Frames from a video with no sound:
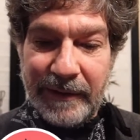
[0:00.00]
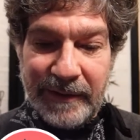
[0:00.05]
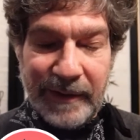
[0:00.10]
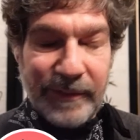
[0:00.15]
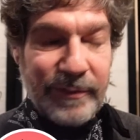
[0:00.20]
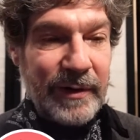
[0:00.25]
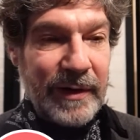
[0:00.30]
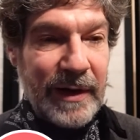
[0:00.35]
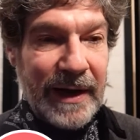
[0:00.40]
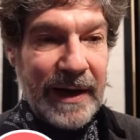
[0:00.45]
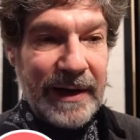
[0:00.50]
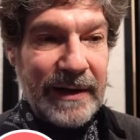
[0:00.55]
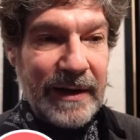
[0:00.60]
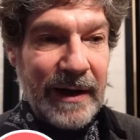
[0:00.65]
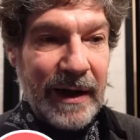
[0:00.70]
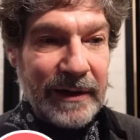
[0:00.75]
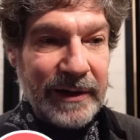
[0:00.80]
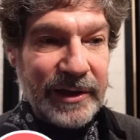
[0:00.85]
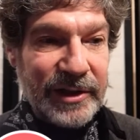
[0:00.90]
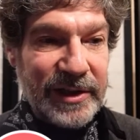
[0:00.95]
different
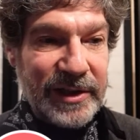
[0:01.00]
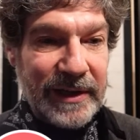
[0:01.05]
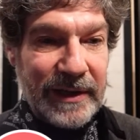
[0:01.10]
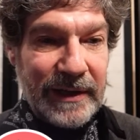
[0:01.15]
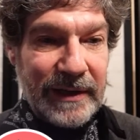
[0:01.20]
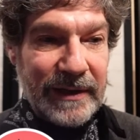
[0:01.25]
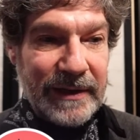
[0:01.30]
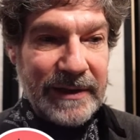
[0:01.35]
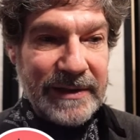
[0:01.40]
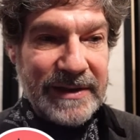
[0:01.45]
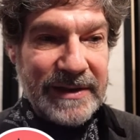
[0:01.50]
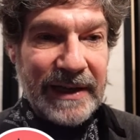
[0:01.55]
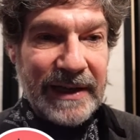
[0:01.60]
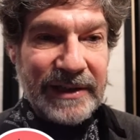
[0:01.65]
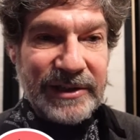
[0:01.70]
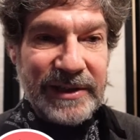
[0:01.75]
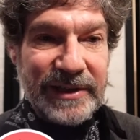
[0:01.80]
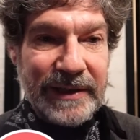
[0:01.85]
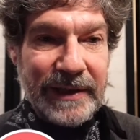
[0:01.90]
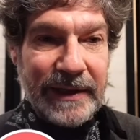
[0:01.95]
ideology is
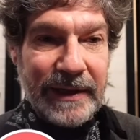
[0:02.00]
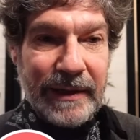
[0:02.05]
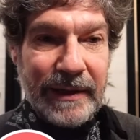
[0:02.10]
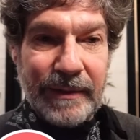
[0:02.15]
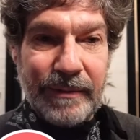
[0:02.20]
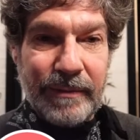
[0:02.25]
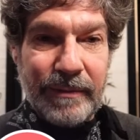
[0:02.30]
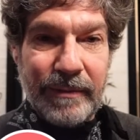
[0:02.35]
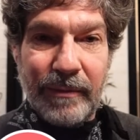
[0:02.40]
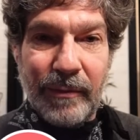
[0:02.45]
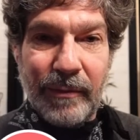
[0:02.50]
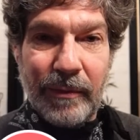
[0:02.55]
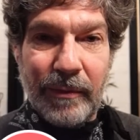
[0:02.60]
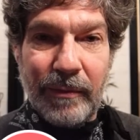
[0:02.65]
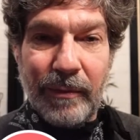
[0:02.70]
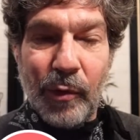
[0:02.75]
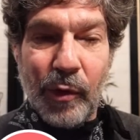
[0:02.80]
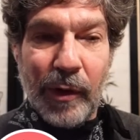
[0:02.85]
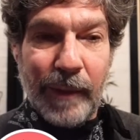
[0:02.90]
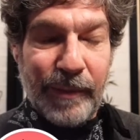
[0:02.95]
actually
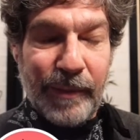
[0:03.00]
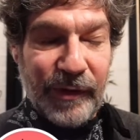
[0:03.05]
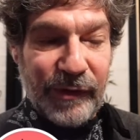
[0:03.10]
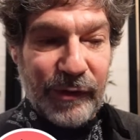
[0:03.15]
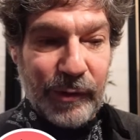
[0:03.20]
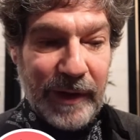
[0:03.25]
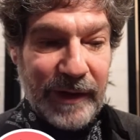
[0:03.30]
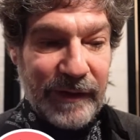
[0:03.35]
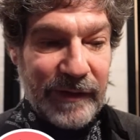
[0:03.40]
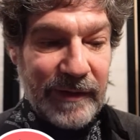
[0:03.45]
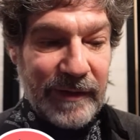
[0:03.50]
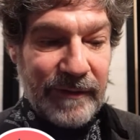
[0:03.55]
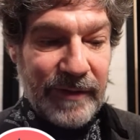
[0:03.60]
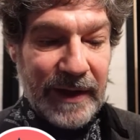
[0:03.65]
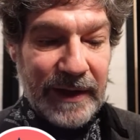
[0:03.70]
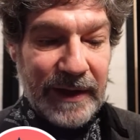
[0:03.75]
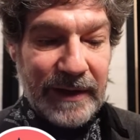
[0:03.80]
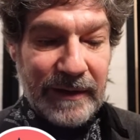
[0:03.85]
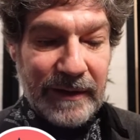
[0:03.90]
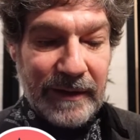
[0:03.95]
more persuasive,
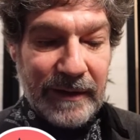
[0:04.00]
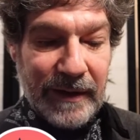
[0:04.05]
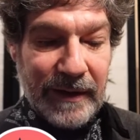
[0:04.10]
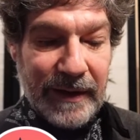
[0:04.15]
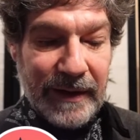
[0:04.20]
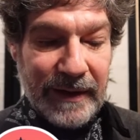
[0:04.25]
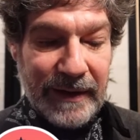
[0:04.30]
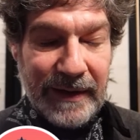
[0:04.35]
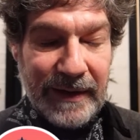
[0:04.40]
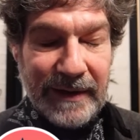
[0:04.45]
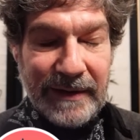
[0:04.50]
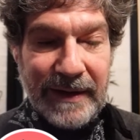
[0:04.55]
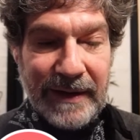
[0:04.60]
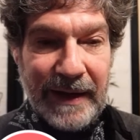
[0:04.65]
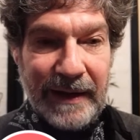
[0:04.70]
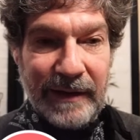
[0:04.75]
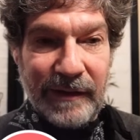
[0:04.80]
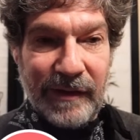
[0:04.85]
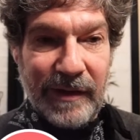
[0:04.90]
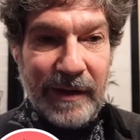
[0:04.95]
that it
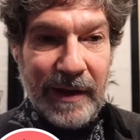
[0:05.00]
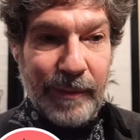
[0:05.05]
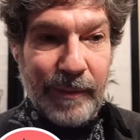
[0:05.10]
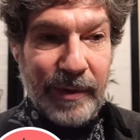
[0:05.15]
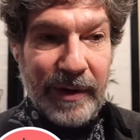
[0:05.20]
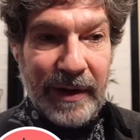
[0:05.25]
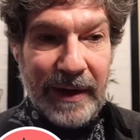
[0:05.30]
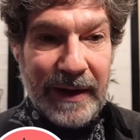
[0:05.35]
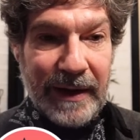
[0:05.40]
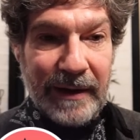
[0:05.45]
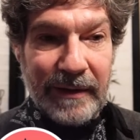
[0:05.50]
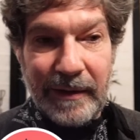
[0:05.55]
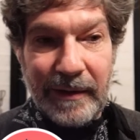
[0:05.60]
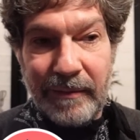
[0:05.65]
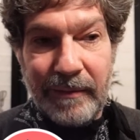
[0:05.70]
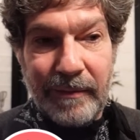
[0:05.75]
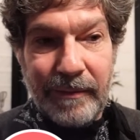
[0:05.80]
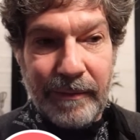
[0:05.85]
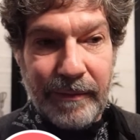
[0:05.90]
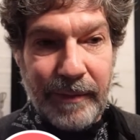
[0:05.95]
gains the upper hand,
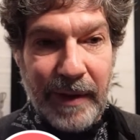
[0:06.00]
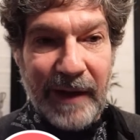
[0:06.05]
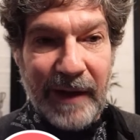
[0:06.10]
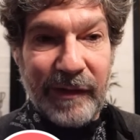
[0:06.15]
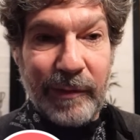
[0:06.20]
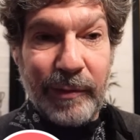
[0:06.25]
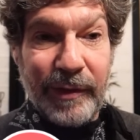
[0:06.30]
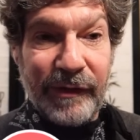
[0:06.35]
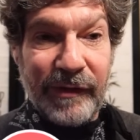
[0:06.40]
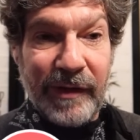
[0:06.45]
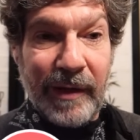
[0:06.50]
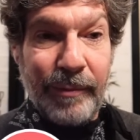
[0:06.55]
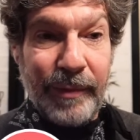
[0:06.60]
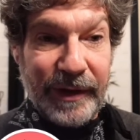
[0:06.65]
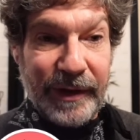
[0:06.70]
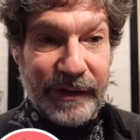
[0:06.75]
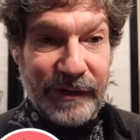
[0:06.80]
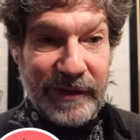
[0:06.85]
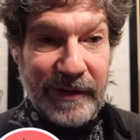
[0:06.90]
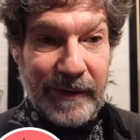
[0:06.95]
and possibly some
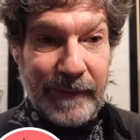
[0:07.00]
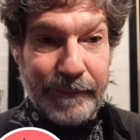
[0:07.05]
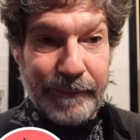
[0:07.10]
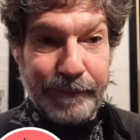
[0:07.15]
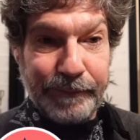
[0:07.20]
mixture.